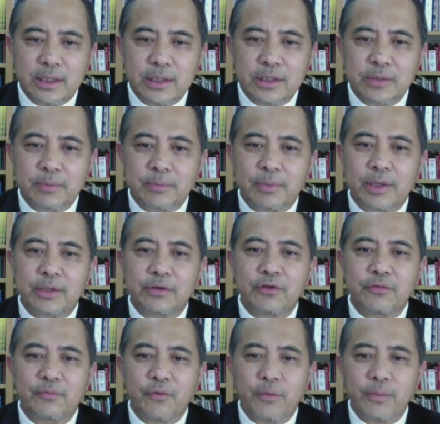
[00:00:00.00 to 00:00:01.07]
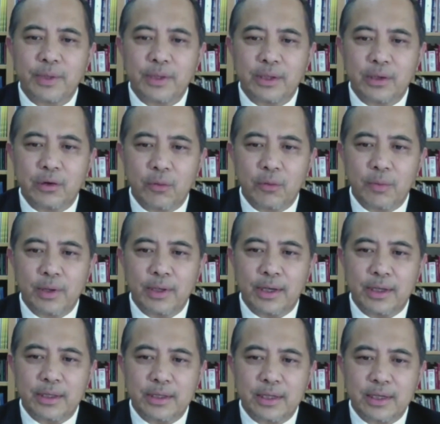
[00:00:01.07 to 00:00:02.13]
is by transforming the global
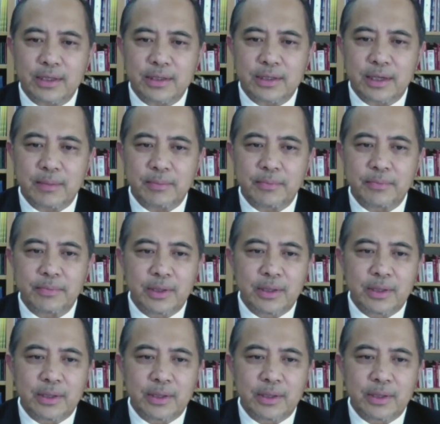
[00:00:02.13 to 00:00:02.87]
energy landscape.